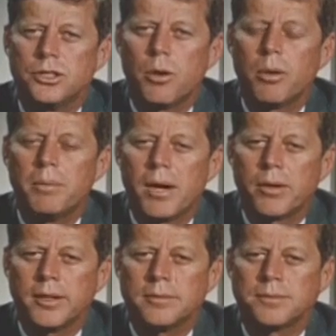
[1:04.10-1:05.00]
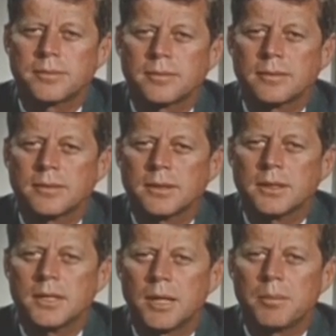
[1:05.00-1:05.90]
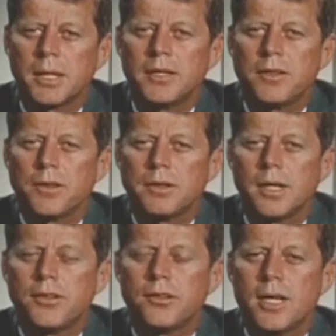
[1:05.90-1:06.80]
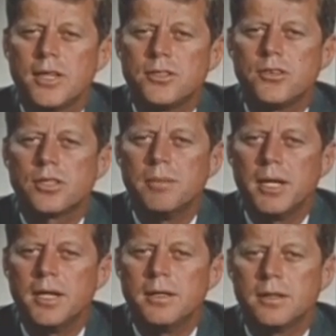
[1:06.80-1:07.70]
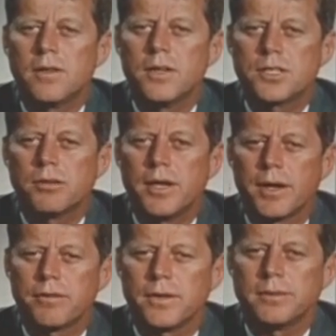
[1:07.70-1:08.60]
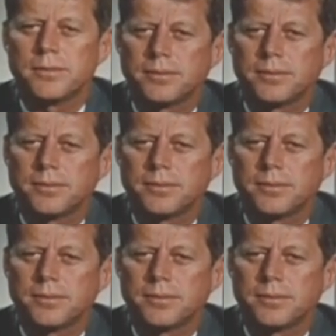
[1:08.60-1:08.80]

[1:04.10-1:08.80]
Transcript: should know about it. And I'm glad that the United States is committed to this great effort.